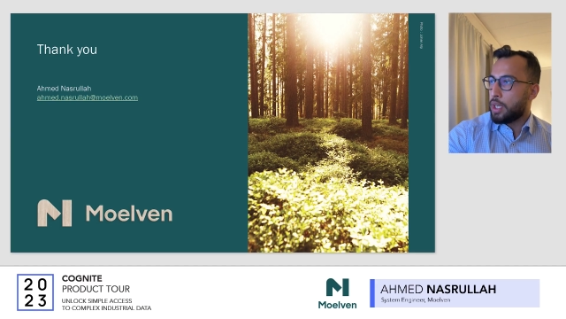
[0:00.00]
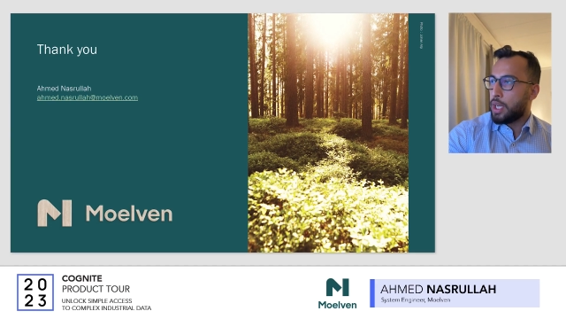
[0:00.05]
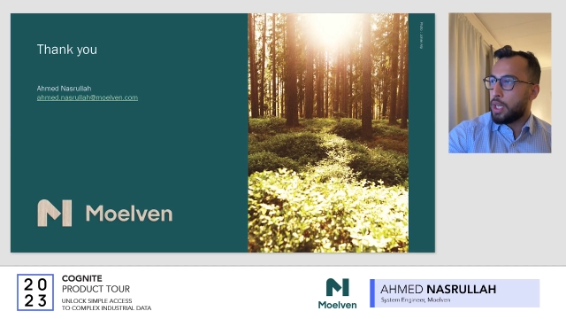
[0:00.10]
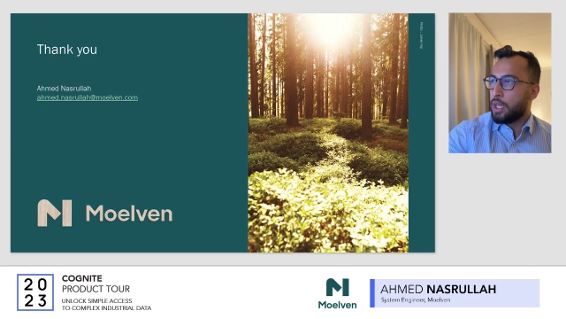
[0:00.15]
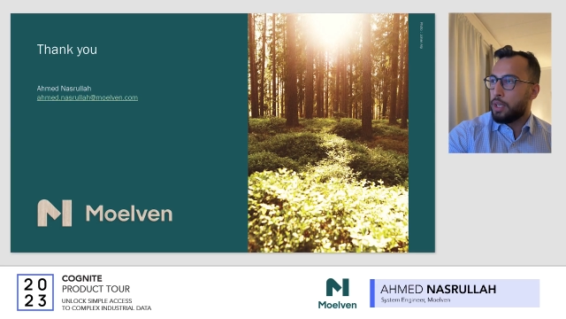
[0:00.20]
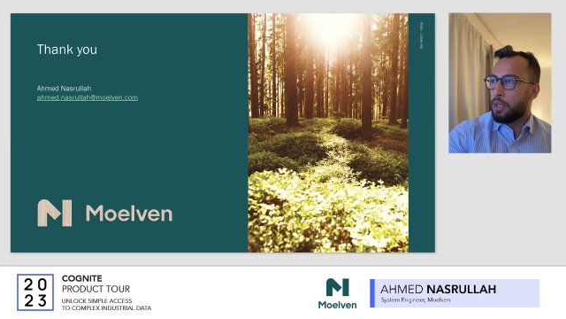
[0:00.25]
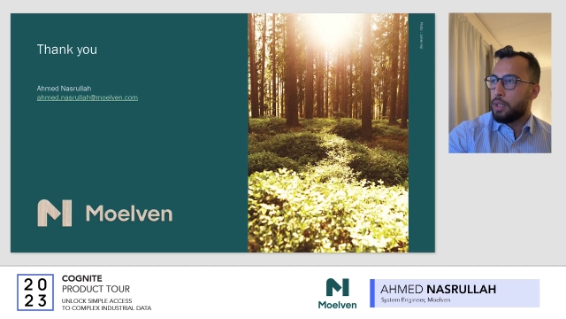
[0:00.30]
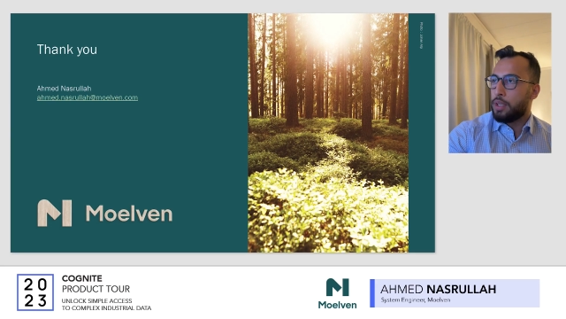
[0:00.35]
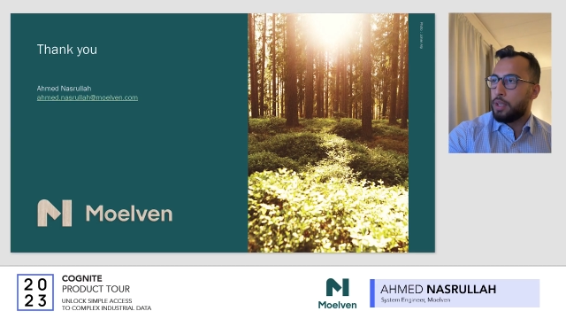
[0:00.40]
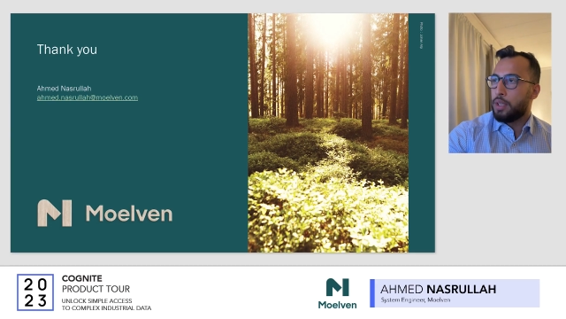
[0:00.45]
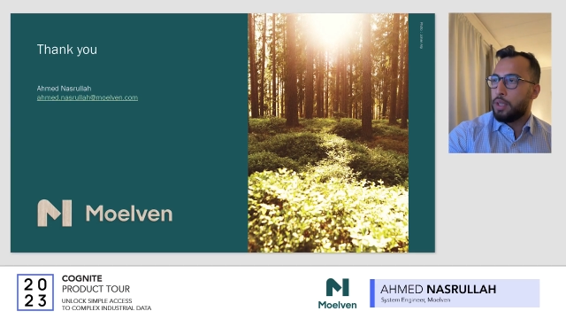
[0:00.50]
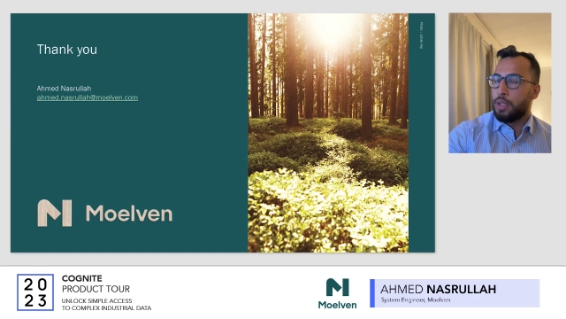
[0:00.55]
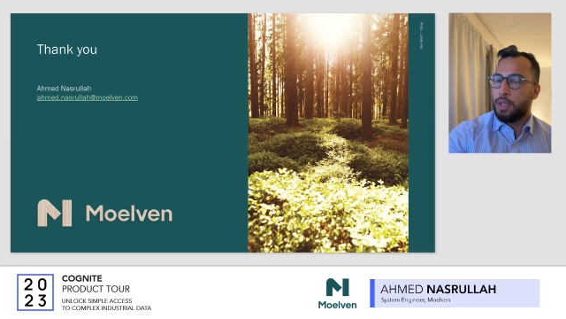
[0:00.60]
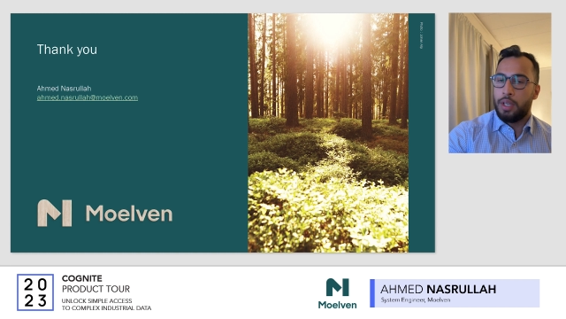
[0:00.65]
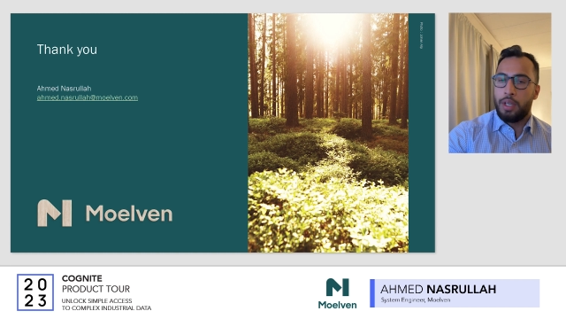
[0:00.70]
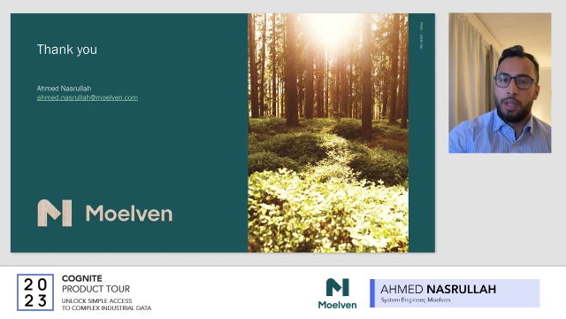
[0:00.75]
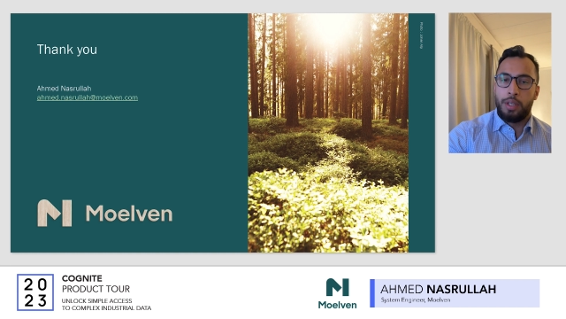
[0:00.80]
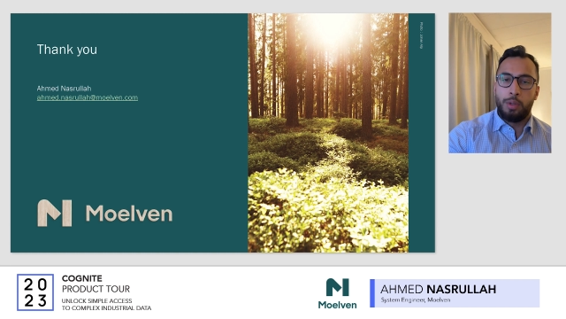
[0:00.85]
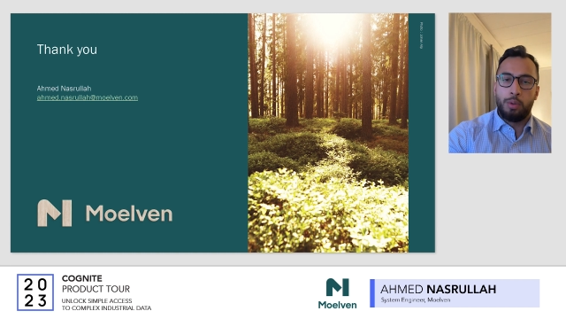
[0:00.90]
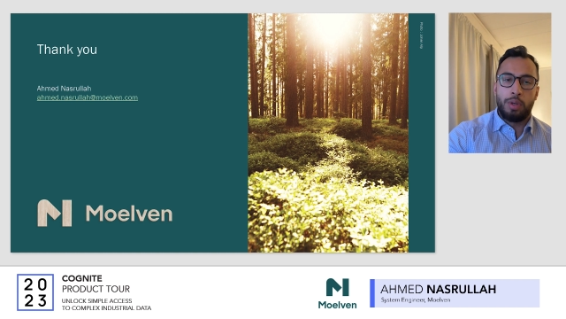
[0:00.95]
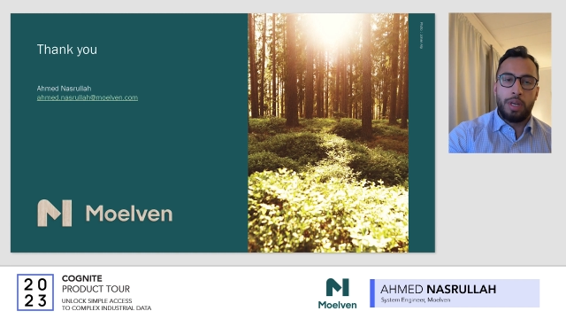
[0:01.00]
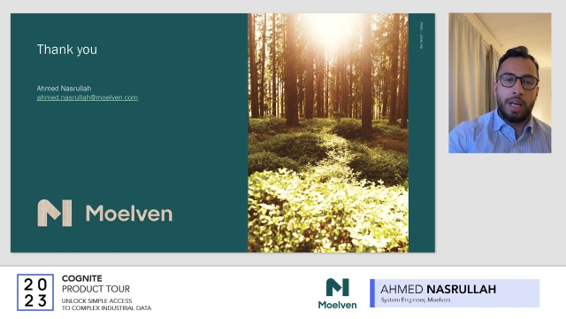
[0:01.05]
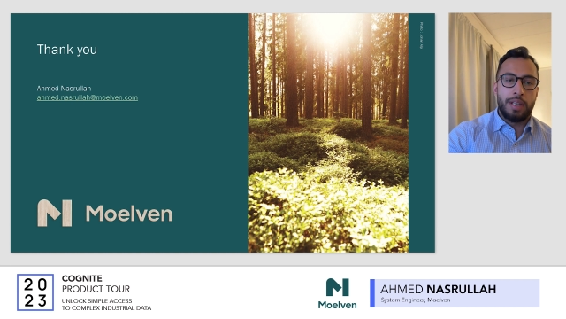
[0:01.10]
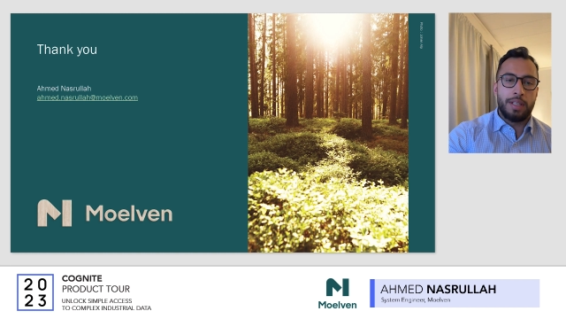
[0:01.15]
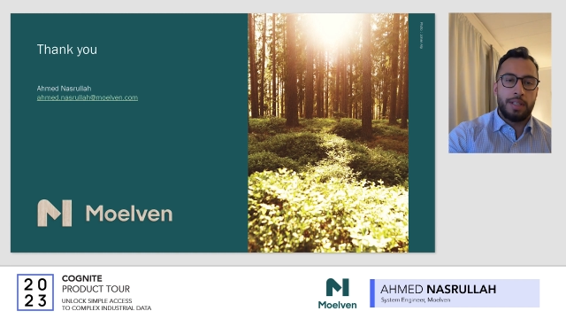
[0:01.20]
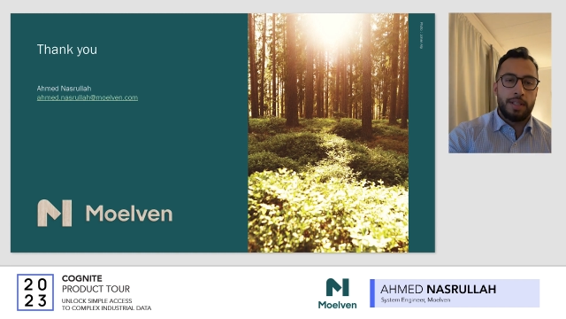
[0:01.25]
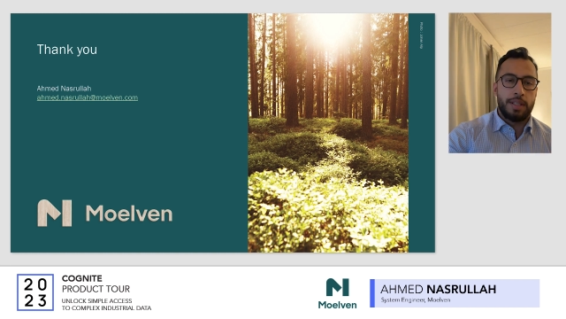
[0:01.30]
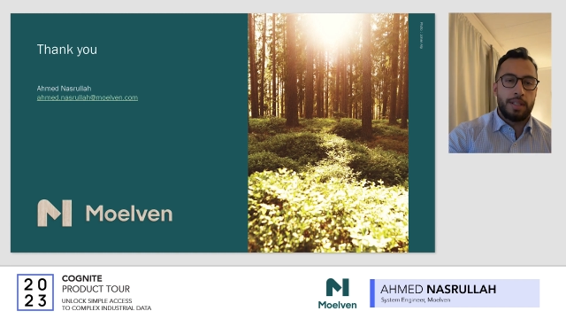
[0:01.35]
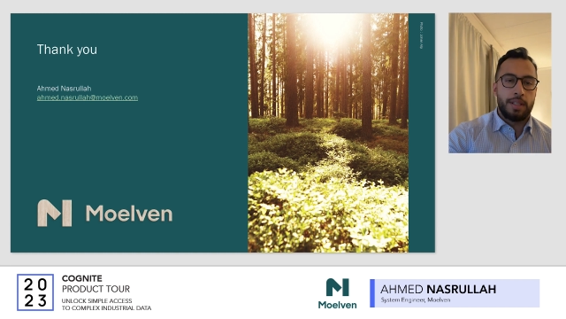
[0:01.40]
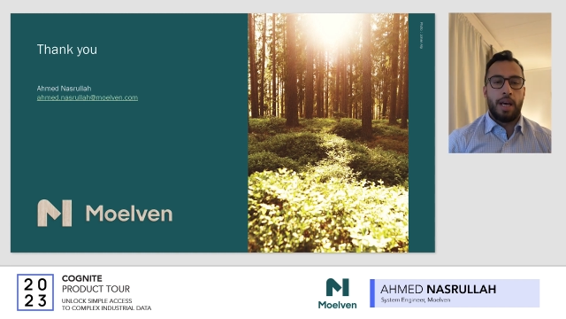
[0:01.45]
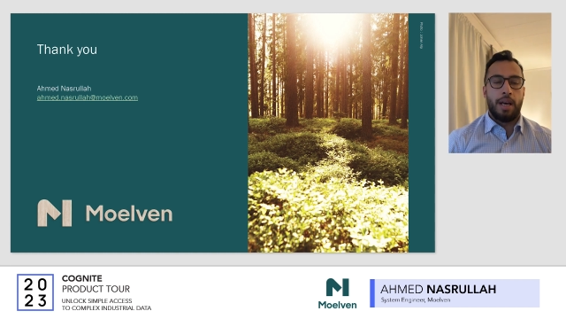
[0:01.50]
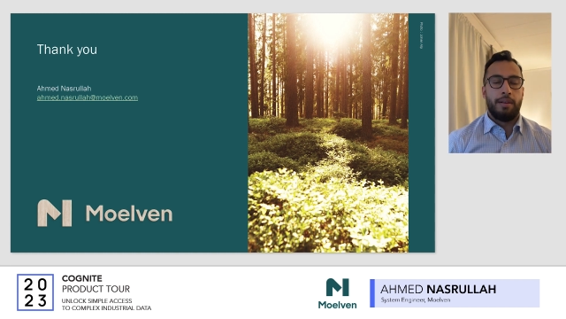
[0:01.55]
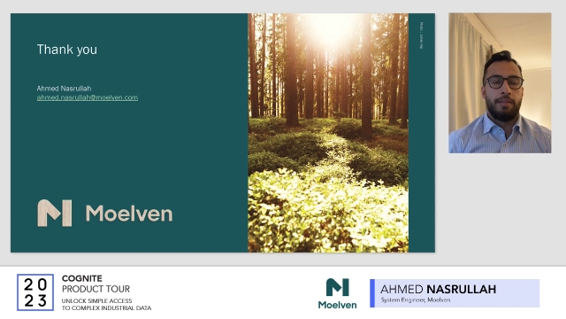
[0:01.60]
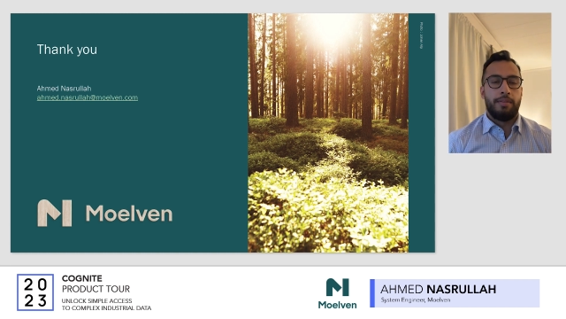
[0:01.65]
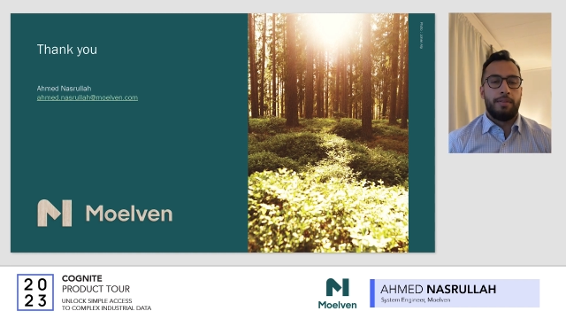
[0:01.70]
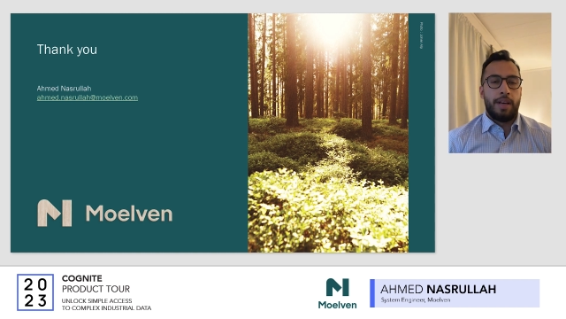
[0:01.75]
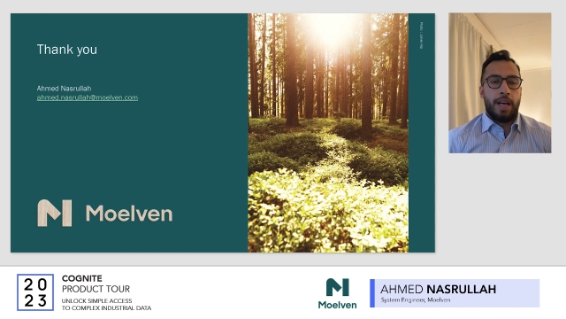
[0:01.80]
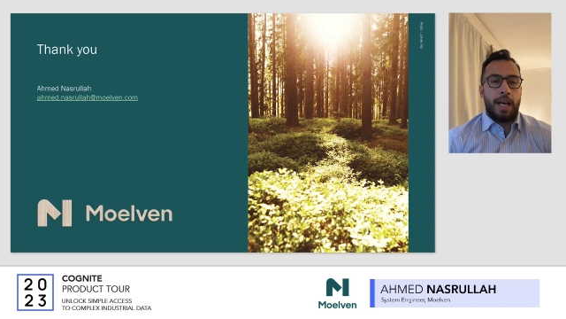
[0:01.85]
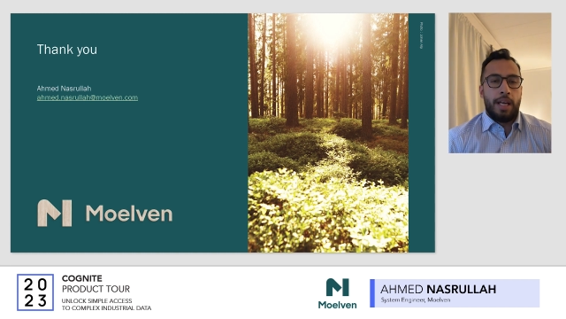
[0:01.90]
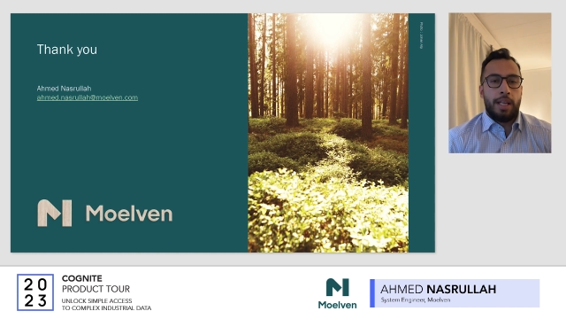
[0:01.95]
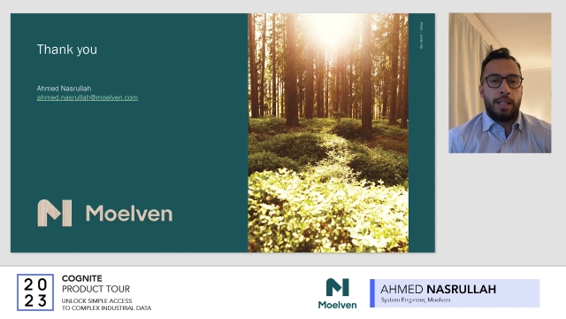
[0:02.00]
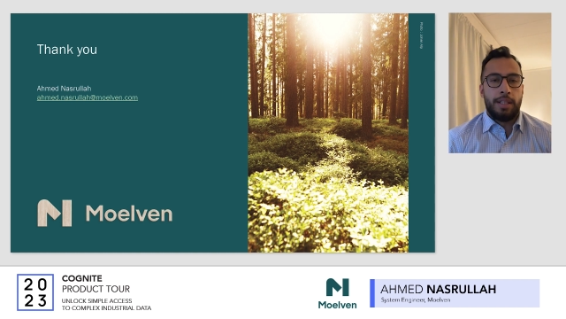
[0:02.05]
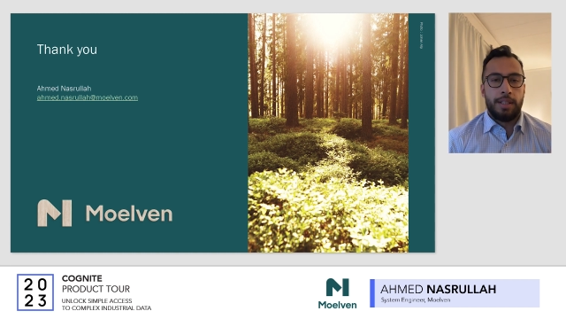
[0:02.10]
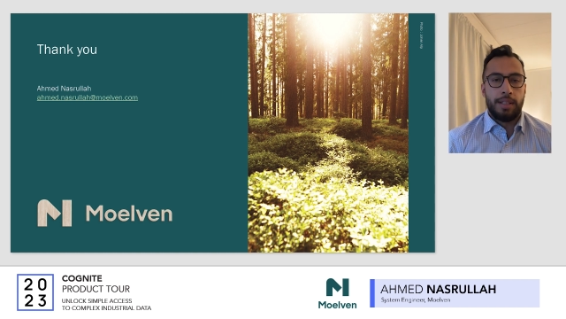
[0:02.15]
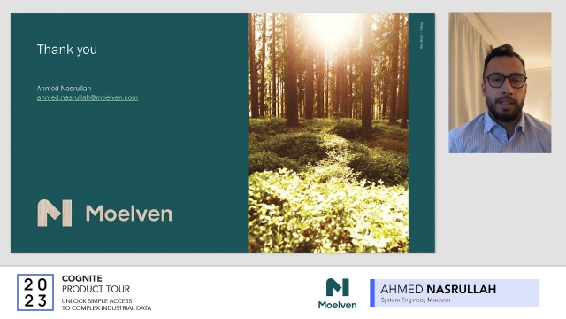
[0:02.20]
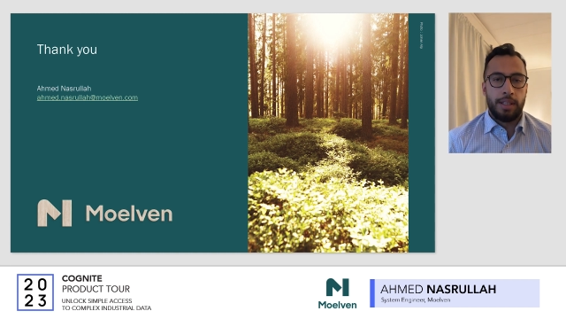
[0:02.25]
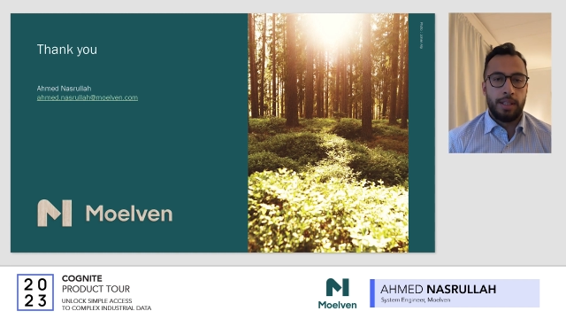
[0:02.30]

and you guys have had